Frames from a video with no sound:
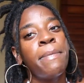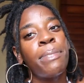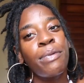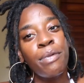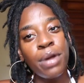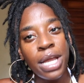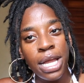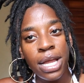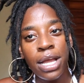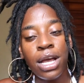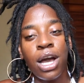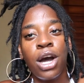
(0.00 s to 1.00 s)

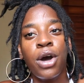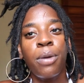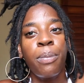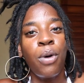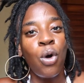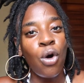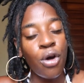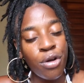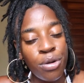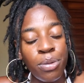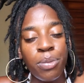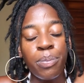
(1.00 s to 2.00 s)
Bring a
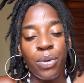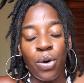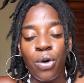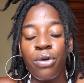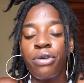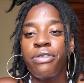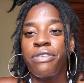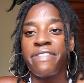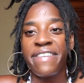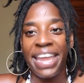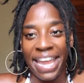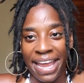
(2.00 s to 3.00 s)
portable
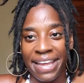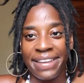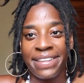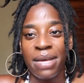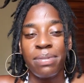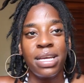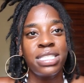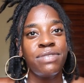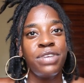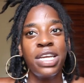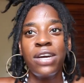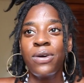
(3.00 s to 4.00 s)
fan, because
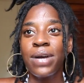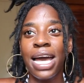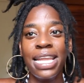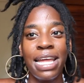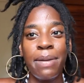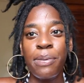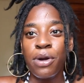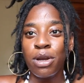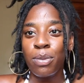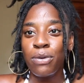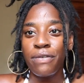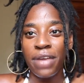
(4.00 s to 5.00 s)
if you don't got that
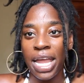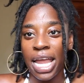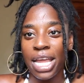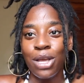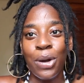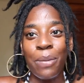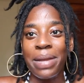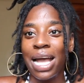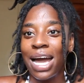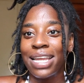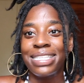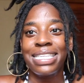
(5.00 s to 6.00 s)
portable fan, you're gonna be
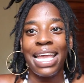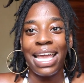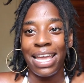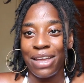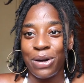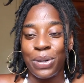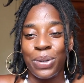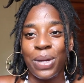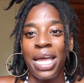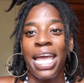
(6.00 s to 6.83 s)
hot as hell.